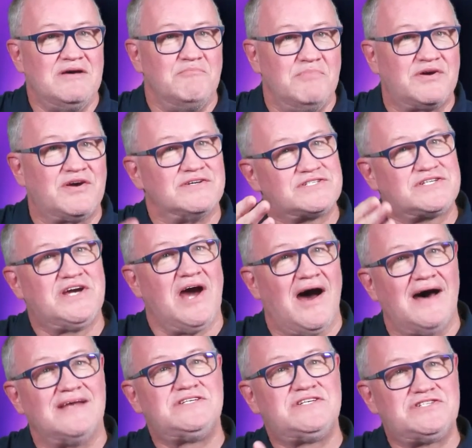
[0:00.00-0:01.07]
Because
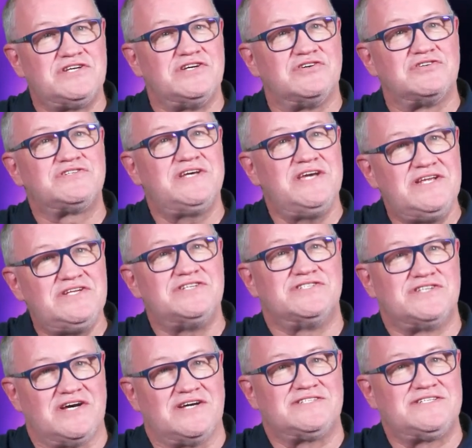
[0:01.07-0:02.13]
God still
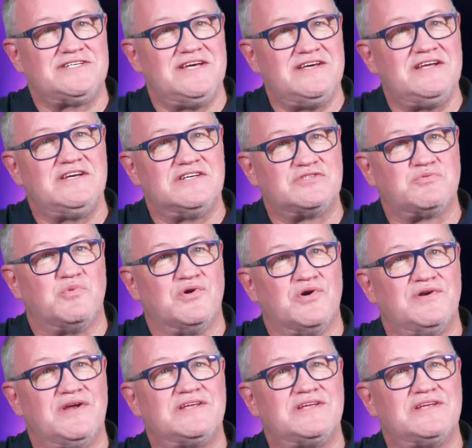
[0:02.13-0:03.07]
teaches us in His Word,